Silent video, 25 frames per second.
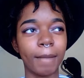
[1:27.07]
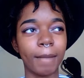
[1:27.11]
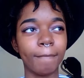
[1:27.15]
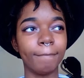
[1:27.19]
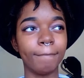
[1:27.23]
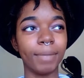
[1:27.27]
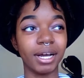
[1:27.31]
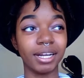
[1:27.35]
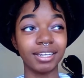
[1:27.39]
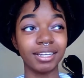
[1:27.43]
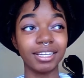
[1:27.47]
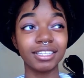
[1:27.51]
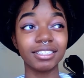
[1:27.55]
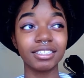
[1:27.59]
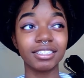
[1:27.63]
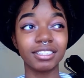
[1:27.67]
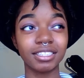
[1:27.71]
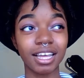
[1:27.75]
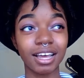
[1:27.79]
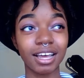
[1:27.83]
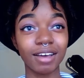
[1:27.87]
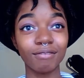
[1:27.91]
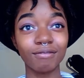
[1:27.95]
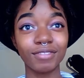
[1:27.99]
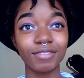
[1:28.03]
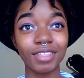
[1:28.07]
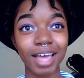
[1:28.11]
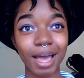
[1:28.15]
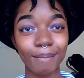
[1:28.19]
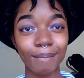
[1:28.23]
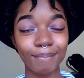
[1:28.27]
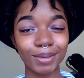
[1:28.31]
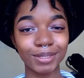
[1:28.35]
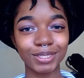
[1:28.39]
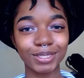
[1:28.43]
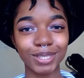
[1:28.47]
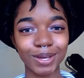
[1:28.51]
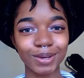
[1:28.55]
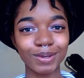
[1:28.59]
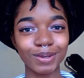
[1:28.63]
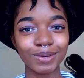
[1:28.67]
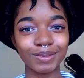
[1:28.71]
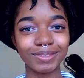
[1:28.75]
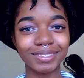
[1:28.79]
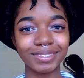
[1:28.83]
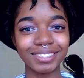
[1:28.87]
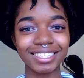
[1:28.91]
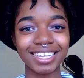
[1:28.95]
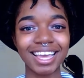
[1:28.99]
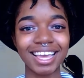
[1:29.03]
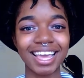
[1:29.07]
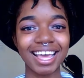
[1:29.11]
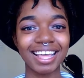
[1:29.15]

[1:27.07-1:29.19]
abundance of the episodes.